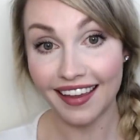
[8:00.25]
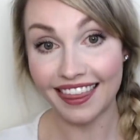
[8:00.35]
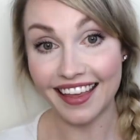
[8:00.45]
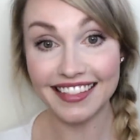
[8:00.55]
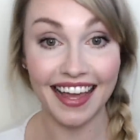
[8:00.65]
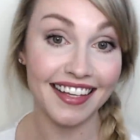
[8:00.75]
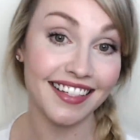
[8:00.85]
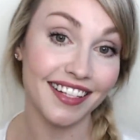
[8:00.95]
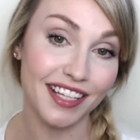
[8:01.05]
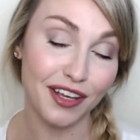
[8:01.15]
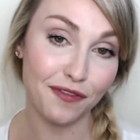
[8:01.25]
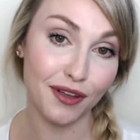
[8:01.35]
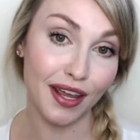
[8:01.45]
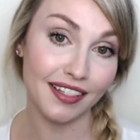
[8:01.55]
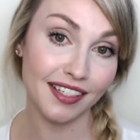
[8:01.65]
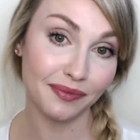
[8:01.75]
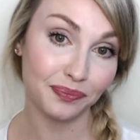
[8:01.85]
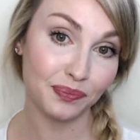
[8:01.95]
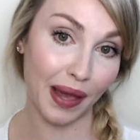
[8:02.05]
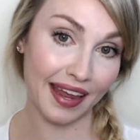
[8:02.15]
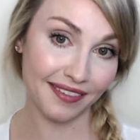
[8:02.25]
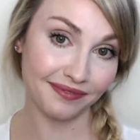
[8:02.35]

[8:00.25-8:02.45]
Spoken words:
Thanks, guys. I'll see you in a few days. Bye.